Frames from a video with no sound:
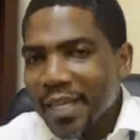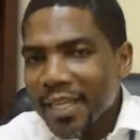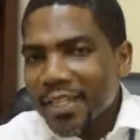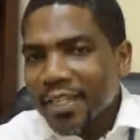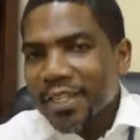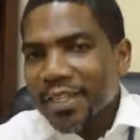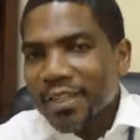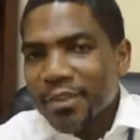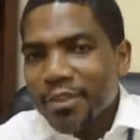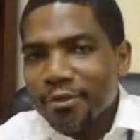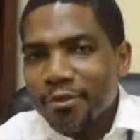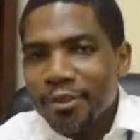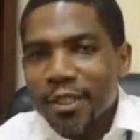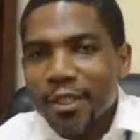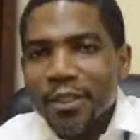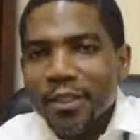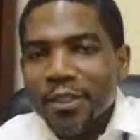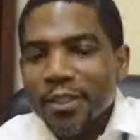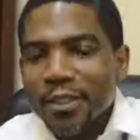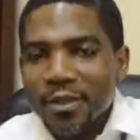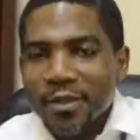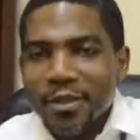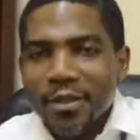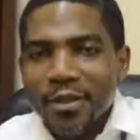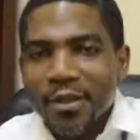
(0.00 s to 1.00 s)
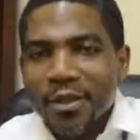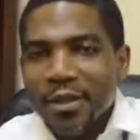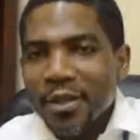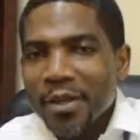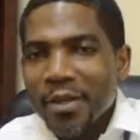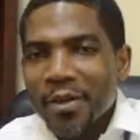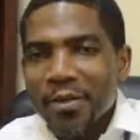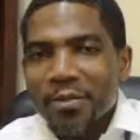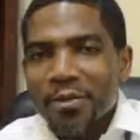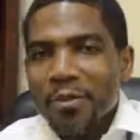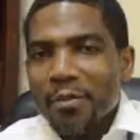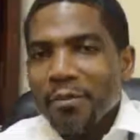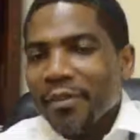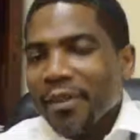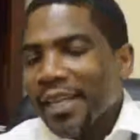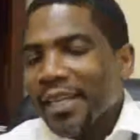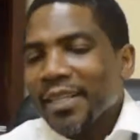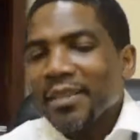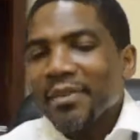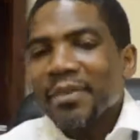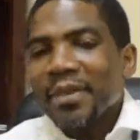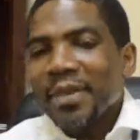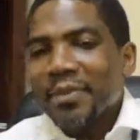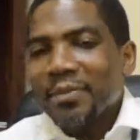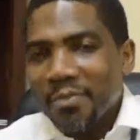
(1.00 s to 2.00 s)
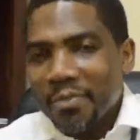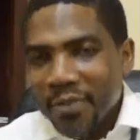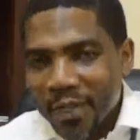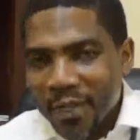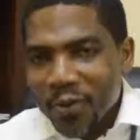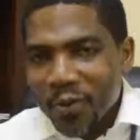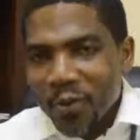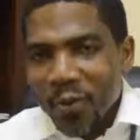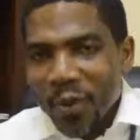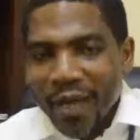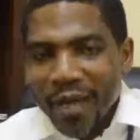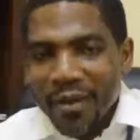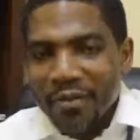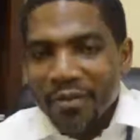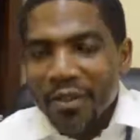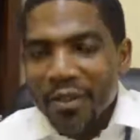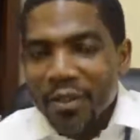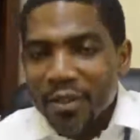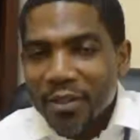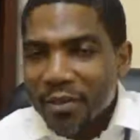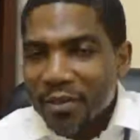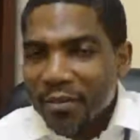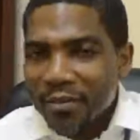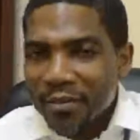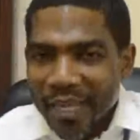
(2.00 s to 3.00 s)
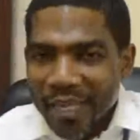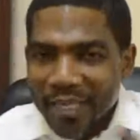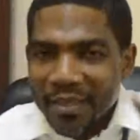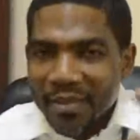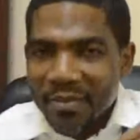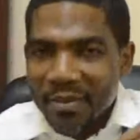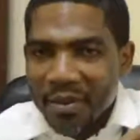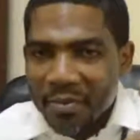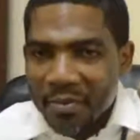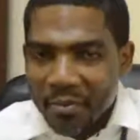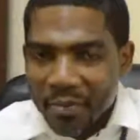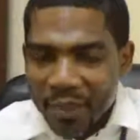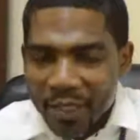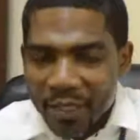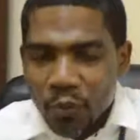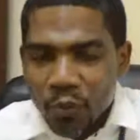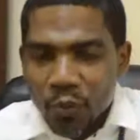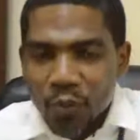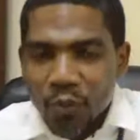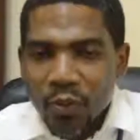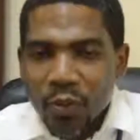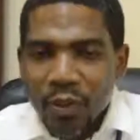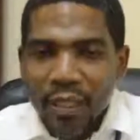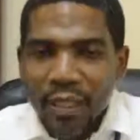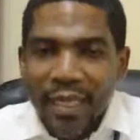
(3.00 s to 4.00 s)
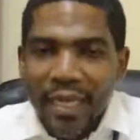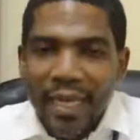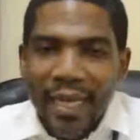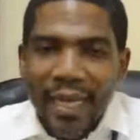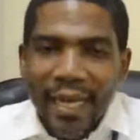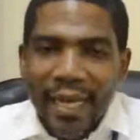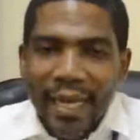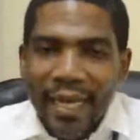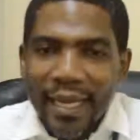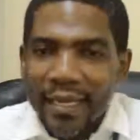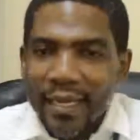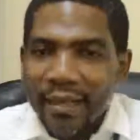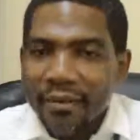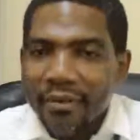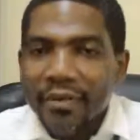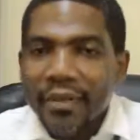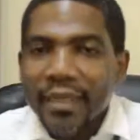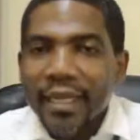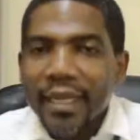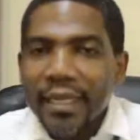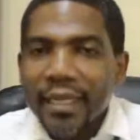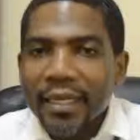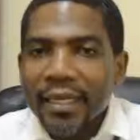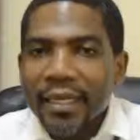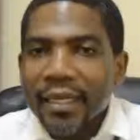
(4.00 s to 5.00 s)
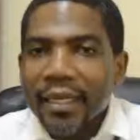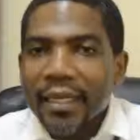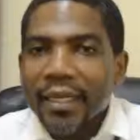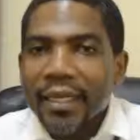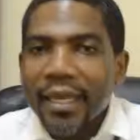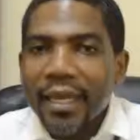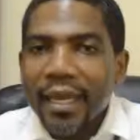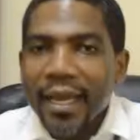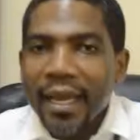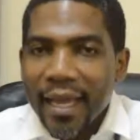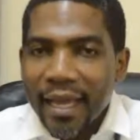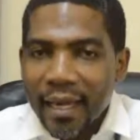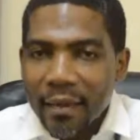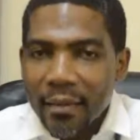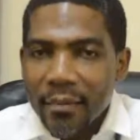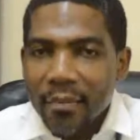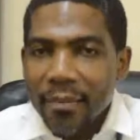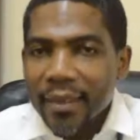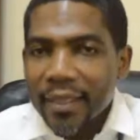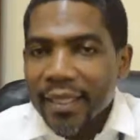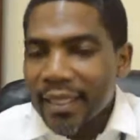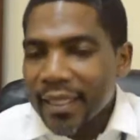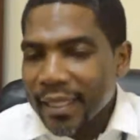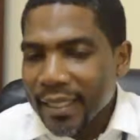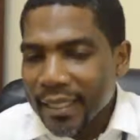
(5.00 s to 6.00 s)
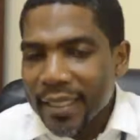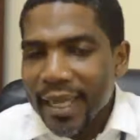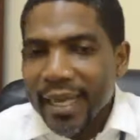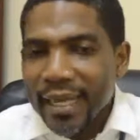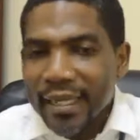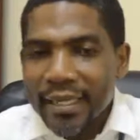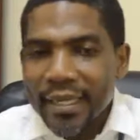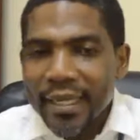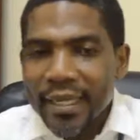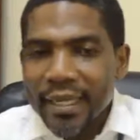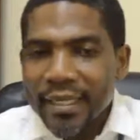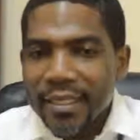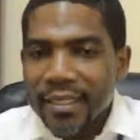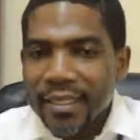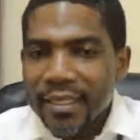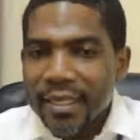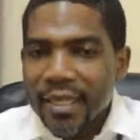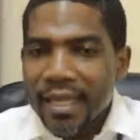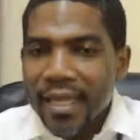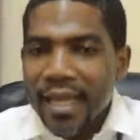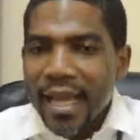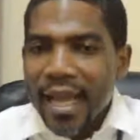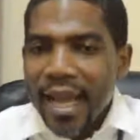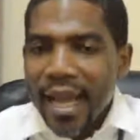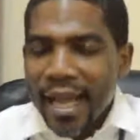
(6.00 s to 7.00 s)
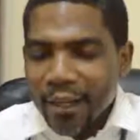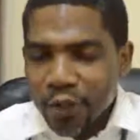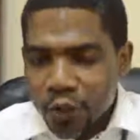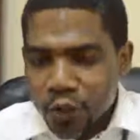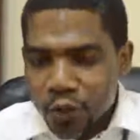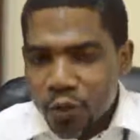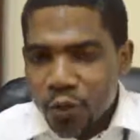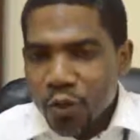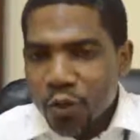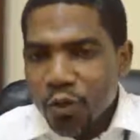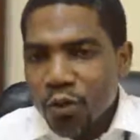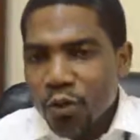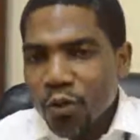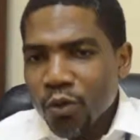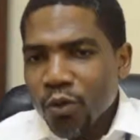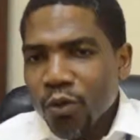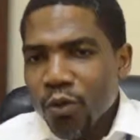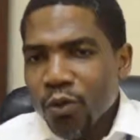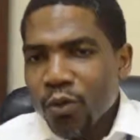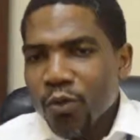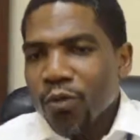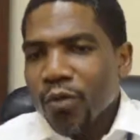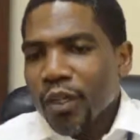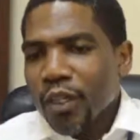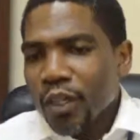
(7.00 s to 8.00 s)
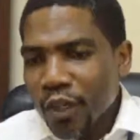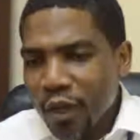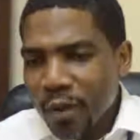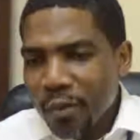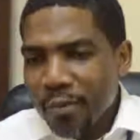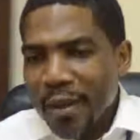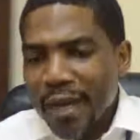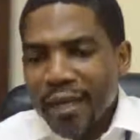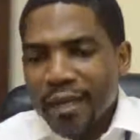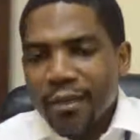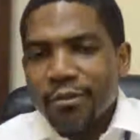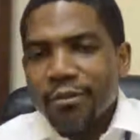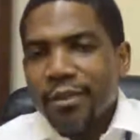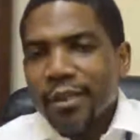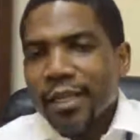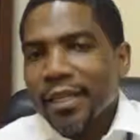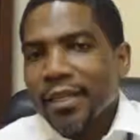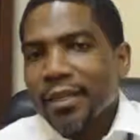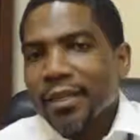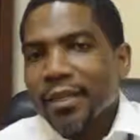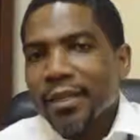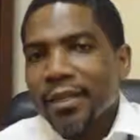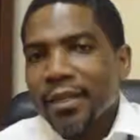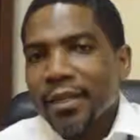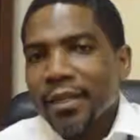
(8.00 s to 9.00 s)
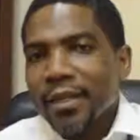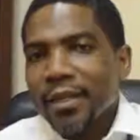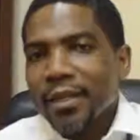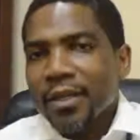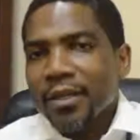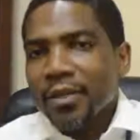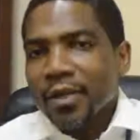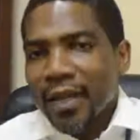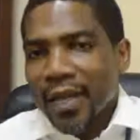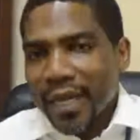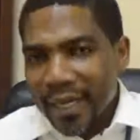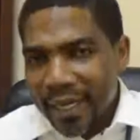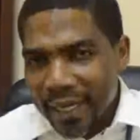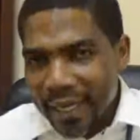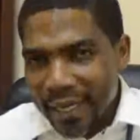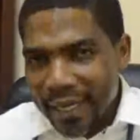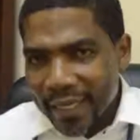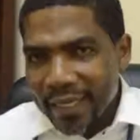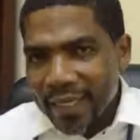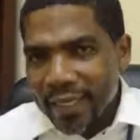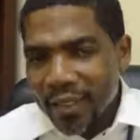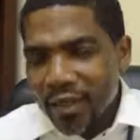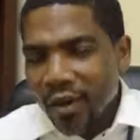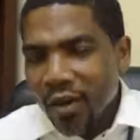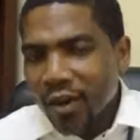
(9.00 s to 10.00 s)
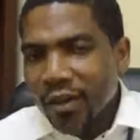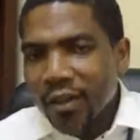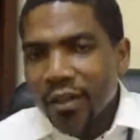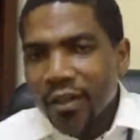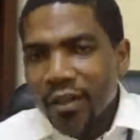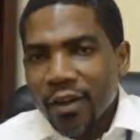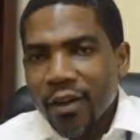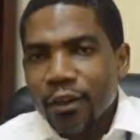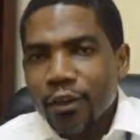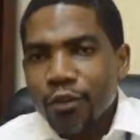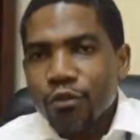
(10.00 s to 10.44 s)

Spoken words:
patients return with vitamin B12. So vitamin B2 can definitely help in that case. And so for your migraine, you can get it under